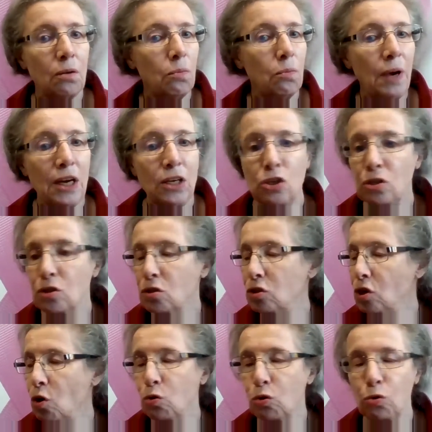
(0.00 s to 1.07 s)
patients
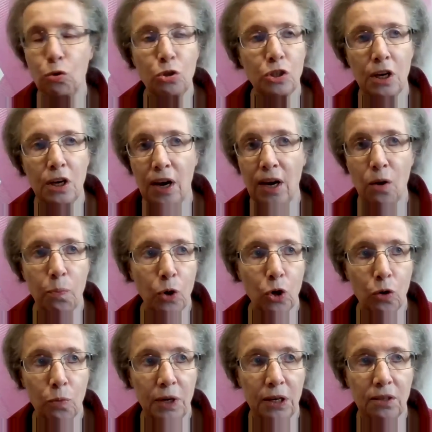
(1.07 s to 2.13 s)
don't lose their hair
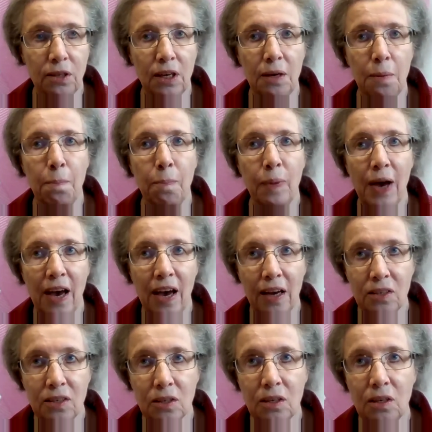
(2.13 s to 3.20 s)
permanently,
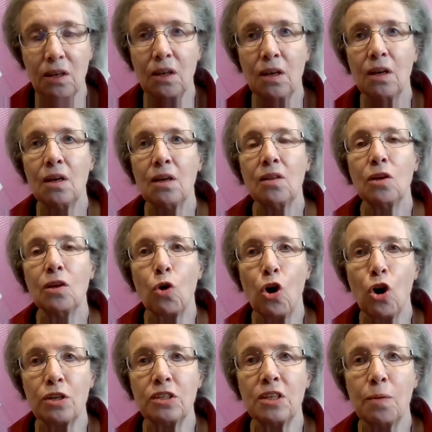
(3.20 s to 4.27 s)
but there are
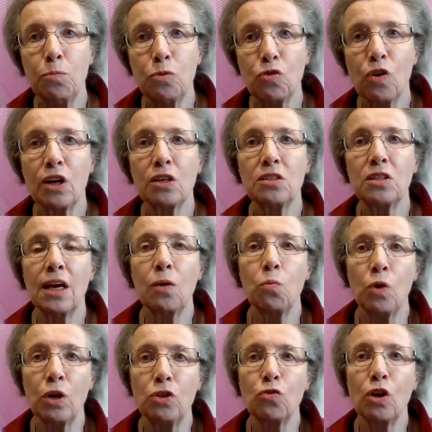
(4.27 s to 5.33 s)
some drugs, like one
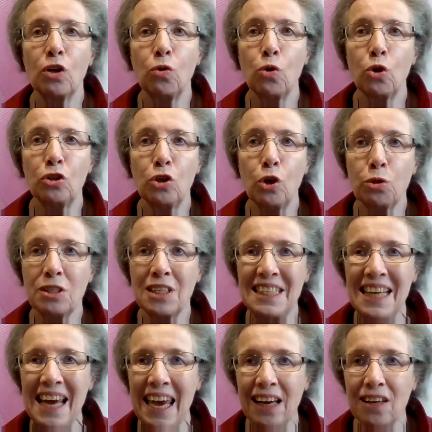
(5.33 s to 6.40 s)
drug called
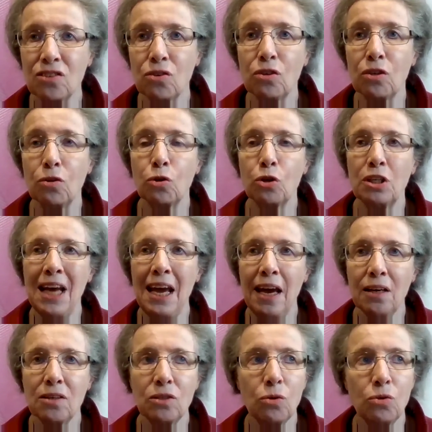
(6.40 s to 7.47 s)
docetaxel or
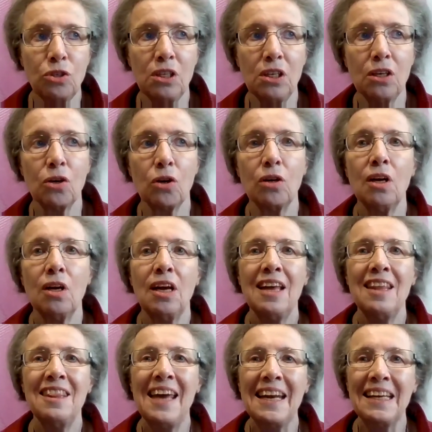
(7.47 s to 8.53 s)
Taxotere,
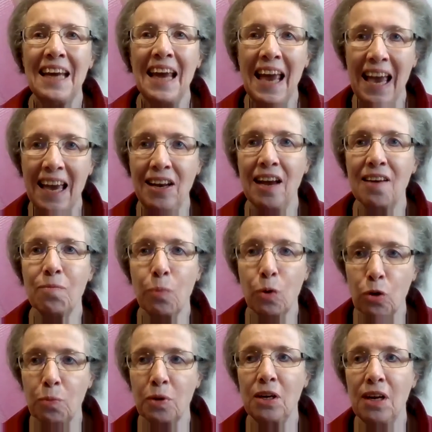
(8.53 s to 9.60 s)
that can have
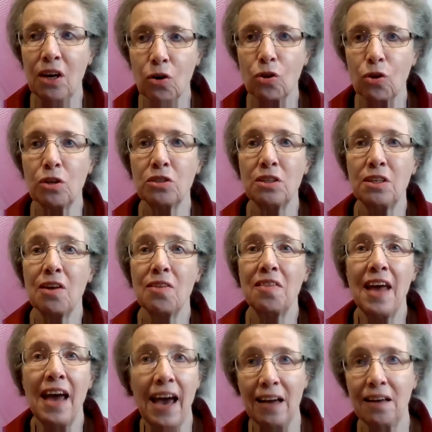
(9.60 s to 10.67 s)
permanent hair loss. Now
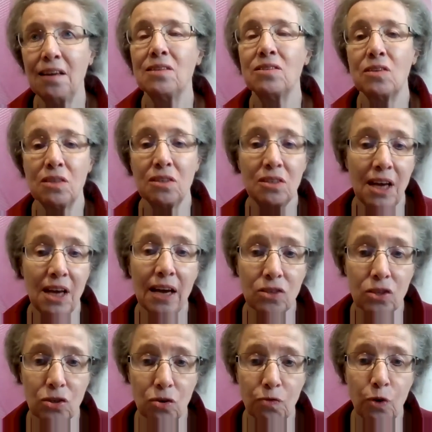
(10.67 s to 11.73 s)
that is a
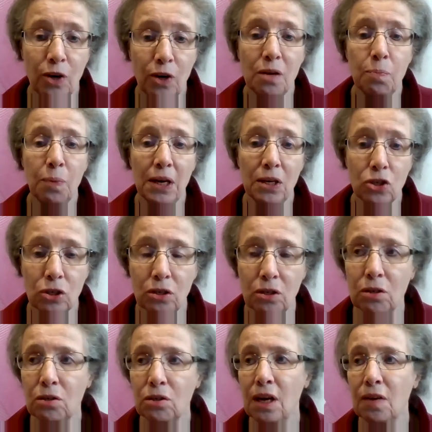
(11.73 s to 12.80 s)
disaster for any patient
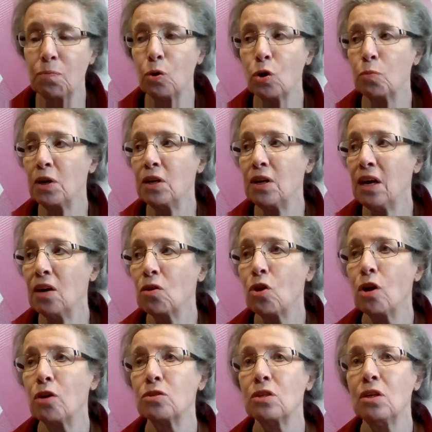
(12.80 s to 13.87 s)
to have permanent hair
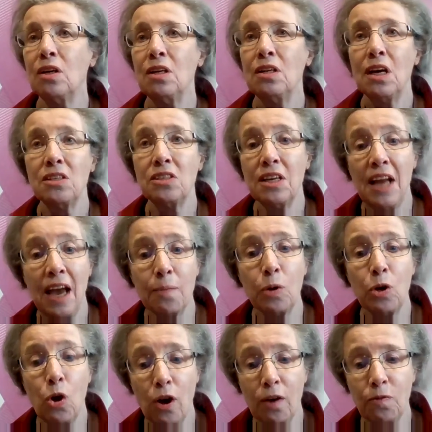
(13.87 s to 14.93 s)
loss. Doesn't
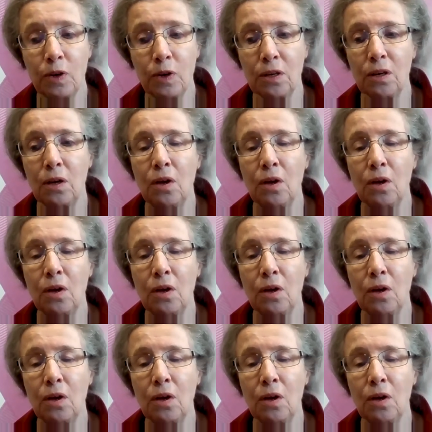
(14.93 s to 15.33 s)
happen often.